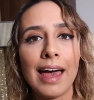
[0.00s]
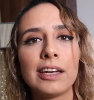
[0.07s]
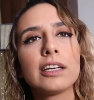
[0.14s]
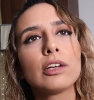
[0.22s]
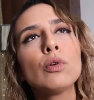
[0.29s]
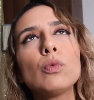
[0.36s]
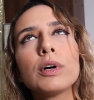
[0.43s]
And
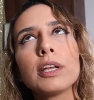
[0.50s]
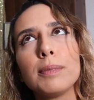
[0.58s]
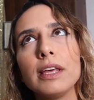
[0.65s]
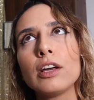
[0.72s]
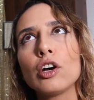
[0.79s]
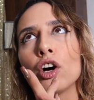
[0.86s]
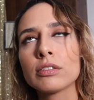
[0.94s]
I don't want to
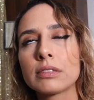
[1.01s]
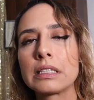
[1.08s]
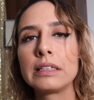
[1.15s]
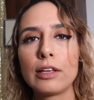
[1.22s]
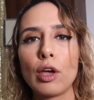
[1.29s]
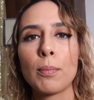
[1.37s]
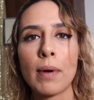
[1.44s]
be
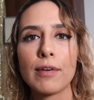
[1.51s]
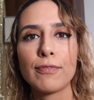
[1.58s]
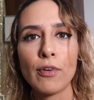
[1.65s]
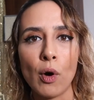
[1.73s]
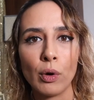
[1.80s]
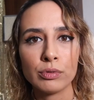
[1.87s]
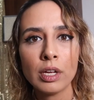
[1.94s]
constantly on my
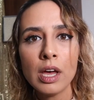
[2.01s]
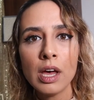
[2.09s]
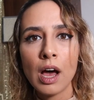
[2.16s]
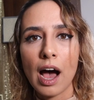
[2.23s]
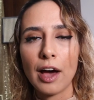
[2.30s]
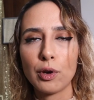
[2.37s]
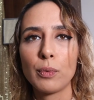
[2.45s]
phone.
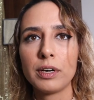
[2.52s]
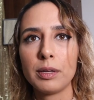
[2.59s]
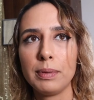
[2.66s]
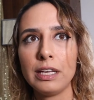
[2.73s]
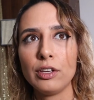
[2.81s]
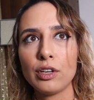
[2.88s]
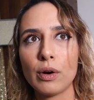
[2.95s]
I don't want to
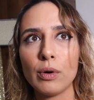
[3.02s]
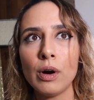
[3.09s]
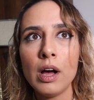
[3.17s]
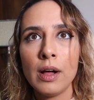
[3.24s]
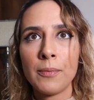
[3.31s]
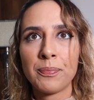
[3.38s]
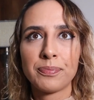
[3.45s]
be, you
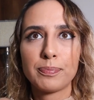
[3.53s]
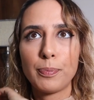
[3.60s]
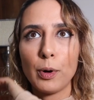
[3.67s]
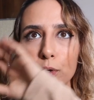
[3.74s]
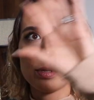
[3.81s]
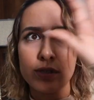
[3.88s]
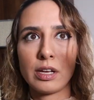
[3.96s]
know,
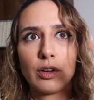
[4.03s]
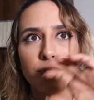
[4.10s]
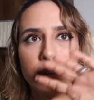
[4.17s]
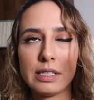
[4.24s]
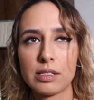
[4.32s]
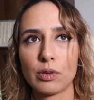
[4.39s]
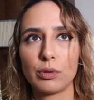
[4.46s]
posting on
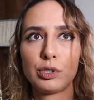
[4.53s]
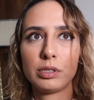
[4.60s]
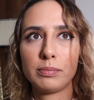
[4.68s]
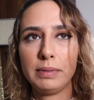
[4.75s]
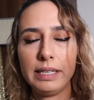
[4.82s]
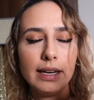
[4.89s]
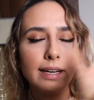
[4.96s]
this social
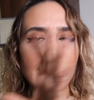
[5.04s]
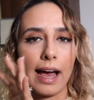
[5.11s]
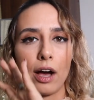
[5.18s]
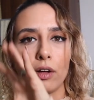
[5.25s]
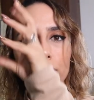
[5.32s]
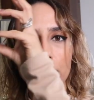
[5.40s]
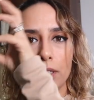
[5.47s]
media
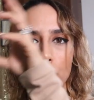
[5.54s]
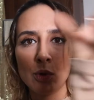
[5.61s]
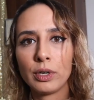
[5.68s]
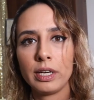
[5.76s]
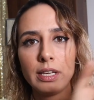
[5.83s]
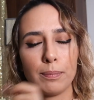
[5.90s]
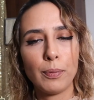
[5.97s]
account in the
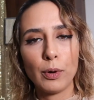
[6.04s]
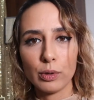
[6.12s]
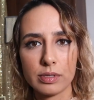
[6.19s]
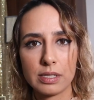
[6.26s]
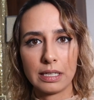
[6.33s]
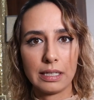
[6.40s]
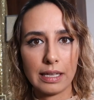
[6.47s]
morning and
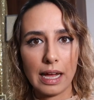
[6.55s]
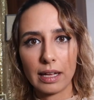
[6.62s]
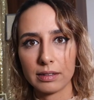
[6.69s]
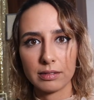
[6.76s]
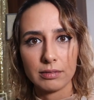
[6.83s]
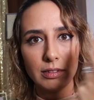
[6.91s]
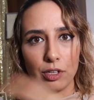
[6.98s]
posting in
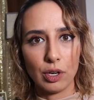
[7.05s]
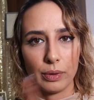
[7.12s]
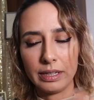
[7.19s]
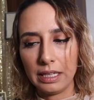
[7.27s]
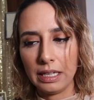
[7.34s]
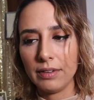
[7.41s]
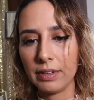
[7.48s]
that, you know,
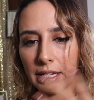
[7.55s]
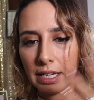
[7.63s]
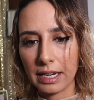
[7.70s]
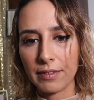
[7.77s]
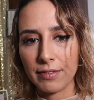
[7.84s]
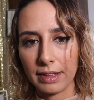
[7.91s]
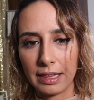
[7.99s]
in the evening
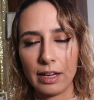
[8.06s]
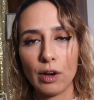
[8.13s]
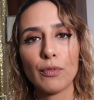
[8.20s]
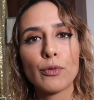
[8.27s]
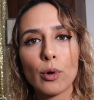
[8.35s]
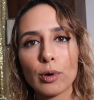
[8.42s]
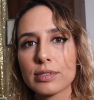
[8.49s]
and everything.
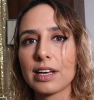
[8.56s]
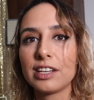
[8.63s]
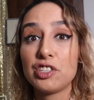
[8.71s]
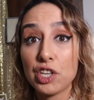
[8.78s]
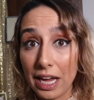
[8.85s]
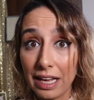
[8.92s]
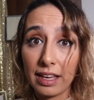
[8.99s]
Of course, I
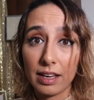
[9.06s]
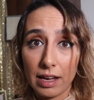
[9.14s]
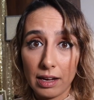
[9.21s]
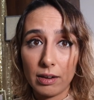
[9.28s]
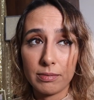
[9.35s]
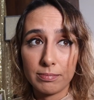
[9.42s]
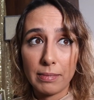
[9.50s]
check
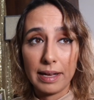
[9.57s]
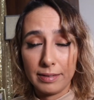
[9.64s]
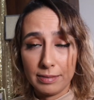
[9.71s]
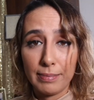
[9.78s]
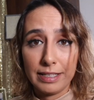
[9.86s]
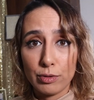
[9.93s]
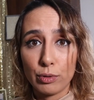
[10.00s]
my,
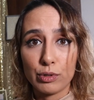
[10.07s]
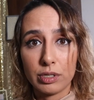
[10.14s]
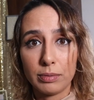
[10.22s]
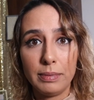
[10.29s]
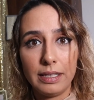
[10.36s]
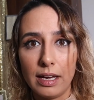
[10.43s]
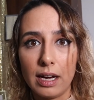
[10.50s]
my
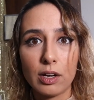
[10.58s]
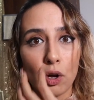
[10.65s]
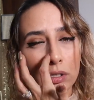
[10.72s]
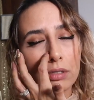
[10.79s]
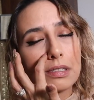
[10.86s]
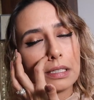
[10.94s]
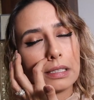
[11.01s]
social media
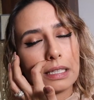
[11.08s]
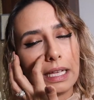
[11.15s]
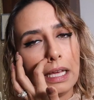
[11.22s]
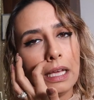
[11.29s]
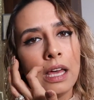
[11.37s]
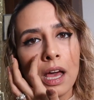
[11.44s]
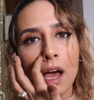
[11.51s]

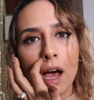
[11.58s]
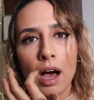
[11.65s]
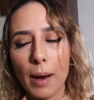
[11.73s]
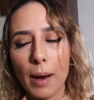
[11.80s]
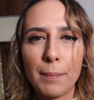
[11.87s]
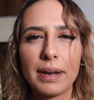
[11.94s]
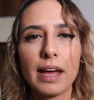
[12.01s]
constantly
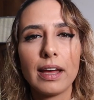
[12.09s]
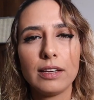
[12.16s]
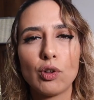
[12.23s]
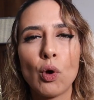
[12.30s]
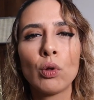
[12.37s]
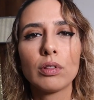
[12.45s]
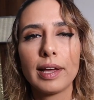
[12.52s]
but I
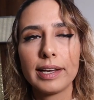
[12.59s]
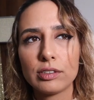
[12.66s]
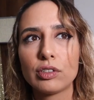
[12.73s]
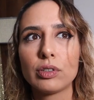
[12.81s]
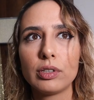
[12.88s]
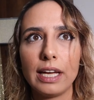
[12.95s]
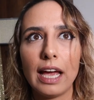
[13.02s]
don't like to
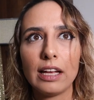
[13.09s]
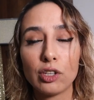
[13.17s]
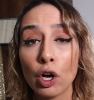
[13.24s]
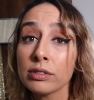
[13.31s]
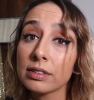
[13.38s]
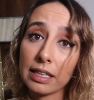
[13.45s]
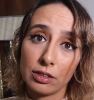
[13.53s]
create
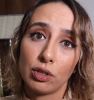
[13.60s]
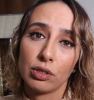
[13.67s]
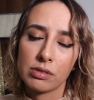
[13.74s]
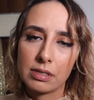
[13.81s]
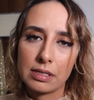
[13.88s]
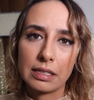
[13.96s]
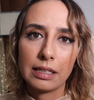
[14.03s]
content
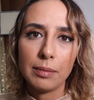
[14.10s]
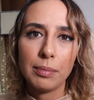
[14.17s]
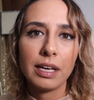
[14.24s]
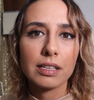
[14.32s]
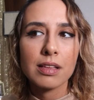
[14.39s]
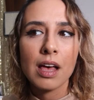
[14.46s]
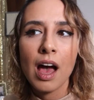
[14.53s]
constantly
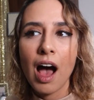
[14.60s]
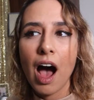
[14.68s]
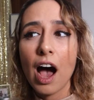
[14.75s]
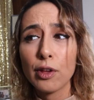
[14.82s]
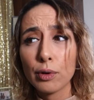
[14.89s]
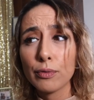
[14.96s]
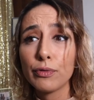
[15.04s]
because
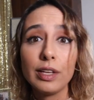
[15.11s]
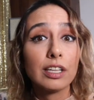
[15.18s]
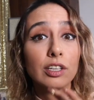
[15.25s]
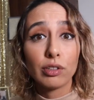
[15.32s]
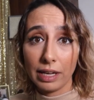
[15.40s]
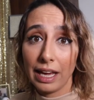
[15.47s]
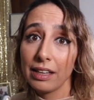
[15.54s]
I don't feel
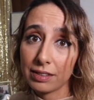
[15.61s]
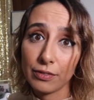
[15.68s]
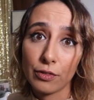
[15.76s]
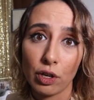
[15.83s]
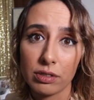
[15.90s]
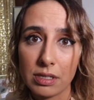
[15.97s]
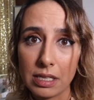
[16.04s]
creative
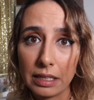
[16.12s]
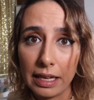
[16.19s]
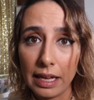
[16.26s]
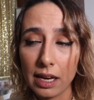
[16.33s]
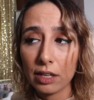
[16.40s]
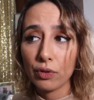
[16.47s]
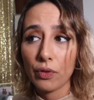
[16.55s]
constantly,
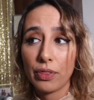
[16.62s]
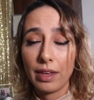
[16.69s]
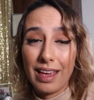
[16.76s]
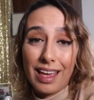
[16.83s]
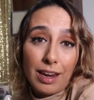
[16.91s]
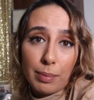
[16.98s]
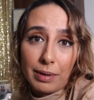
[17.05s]
and I don't
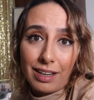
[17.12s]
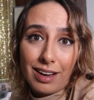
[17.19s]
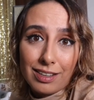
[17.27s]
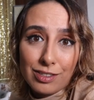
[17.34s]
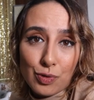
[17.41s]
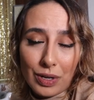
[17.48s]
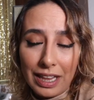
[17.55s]
think anybody
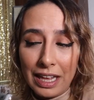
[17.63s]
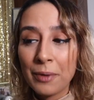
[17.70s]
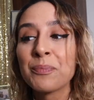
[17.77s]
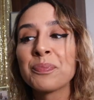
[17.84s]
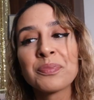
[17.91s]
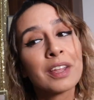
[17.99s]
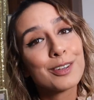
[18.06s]
does really.
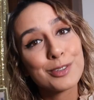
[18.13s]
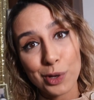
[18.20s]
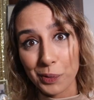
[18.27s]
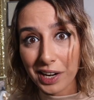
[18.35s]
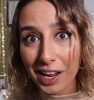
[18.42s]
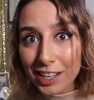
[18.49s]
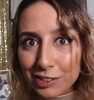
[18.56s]
So,
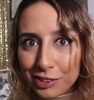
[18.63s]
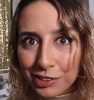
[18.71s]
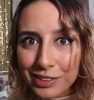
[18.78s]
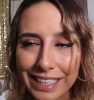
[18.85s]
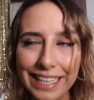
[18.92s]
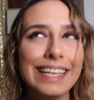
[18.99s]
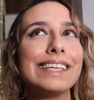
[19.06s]
what I
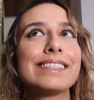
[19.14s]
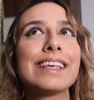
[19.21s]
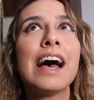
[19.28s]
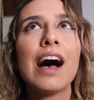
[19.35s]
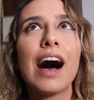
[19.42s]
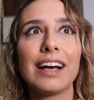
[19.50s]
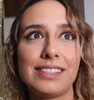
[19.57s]
do is
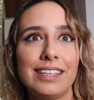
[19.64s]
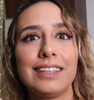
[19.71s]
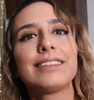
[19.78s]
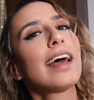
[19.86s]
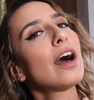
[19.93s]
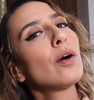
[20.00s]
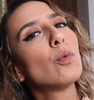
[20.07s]
I
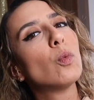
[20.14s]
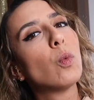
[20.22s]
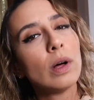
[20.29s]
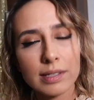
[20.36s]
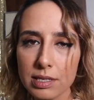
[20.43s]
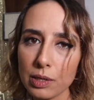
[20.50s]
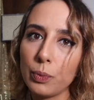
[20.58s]
sit down
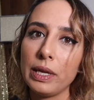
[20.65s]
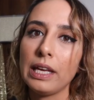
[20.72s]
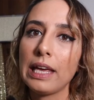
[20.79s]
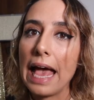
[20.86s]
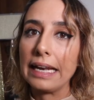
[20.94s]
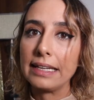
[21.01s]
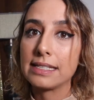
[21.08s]
once a
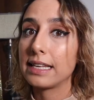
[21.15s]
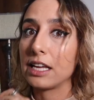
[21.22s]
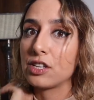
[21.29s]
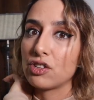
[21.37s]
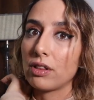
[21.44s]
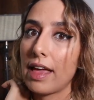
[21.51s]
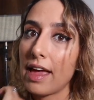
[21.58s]
week and
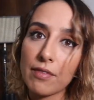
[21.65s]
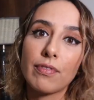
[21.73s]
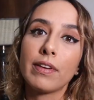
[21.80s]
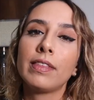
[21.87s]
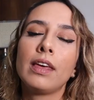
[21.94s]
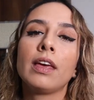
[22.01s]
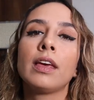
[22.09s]
schedule
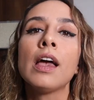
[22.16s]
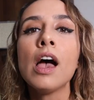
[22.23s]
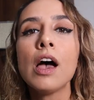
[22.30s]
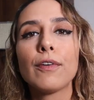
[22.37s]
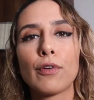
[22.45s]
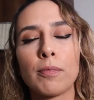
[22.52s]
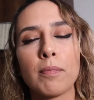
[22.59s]
everything
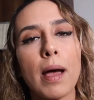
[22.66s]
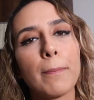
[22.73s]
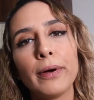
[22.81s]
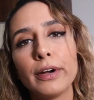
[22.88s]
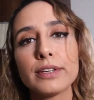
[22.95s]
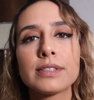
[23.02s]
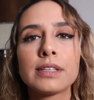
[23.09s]
for my
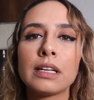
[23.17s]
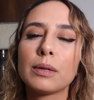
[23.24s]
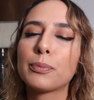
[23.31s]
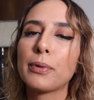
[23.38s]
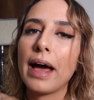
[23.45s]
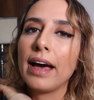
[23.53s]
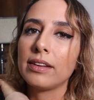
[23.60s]
personal
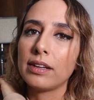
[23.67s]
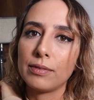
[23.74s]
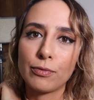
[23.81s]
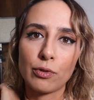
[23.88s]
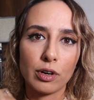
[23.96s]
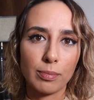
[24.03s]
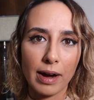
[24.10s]
brand and
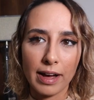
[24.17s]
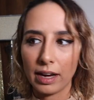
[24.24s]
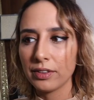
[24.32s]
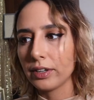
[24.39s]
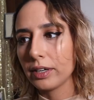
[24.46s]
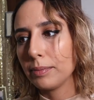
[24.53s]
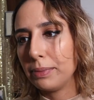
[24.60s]
for my
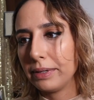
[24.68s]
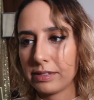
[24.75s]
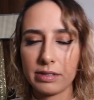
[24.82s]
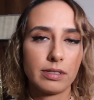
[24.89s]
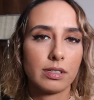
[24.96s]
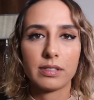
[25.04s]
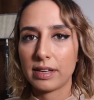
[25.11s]
other
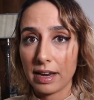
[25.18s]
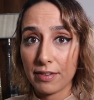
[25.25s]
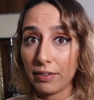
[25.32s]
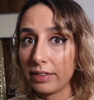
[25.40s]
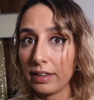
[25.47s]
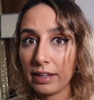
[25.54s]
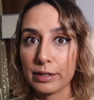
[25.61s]
businesses and
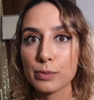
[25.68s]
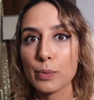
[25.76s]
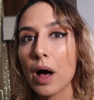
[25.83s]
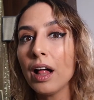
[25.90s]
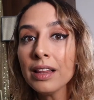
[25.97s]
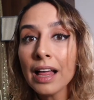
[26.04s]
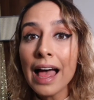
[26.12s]
everything as
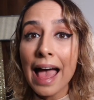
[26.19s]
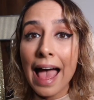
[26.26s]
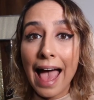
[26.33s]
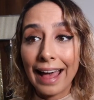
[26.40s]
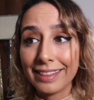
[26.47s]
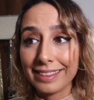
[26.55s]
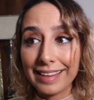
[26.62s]
well,
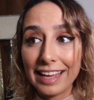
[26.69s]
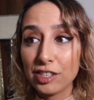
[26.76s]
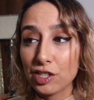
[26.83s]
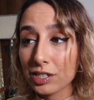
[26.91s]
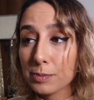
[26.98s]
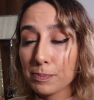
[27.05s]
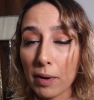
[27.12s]
and they
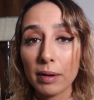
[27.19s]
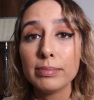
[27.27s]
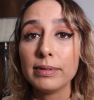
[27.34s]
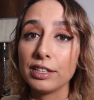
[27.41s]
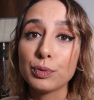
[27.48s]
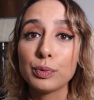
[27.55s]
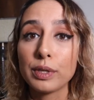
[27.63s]
just
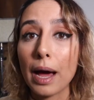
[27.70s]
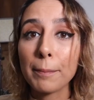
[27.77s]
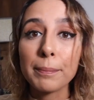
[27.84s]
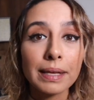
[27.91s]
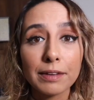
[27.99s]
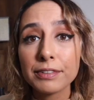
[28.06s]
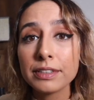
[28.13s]
publish without
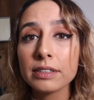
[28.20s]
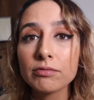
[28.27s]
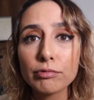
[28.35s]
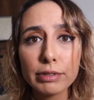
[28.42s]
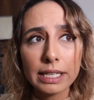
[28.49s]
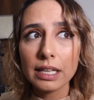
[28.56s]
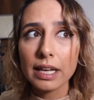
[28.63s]
me
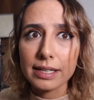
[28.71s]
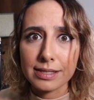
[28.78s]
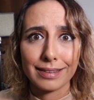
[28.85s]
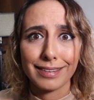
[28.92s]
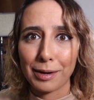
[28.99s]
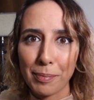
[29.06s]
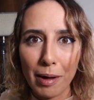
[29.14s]
even
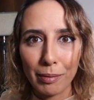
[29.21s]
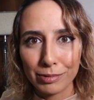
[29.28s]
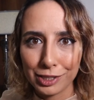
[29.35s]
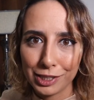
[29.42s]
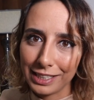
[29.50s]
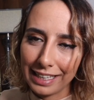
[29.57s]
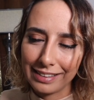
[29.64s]
realizing they're
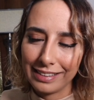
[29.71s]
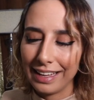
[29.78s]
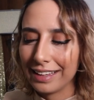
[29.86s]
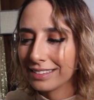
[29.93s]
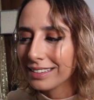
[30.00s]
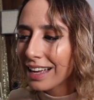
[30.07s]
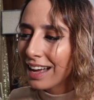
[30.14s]
publishing at the
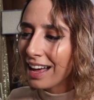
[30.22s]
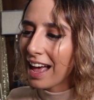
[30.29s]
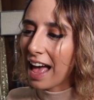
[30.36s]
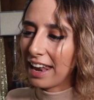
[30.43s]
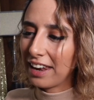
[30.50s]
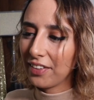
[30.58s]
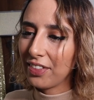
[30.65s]
end.
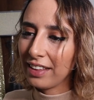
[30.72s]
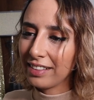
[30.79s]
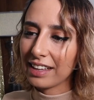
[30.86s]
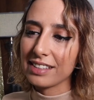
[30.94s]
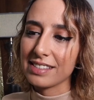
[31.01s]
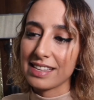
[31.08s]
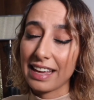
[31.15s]
And I think
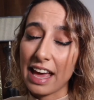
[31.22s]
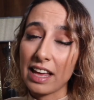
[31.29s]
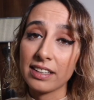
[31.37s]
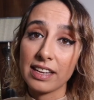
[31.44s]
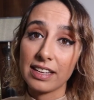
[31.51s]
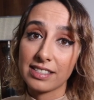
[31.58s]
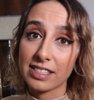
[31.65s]
that is
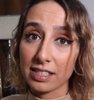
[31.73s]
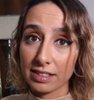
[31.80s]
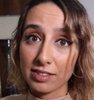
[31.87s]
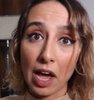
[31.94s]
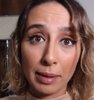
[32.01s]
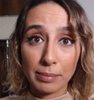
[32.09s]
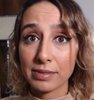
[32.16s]
again
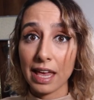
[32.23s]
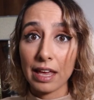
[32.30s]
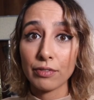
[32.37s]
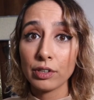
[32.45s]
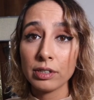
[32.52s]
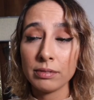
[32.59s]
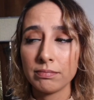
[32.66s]
time
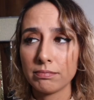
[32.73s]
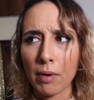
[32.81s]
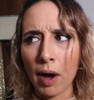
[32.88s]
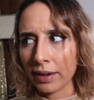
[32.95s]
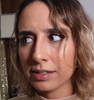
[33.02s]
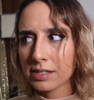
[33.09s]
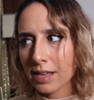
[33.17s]
saver,
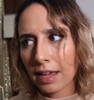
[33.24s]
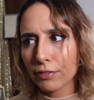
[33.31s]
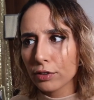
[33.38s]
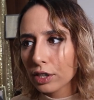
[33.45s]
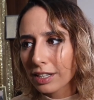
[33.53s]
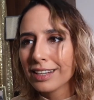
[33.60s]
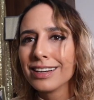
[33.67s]
mind
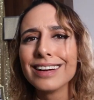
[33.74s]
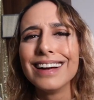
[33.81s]
saver.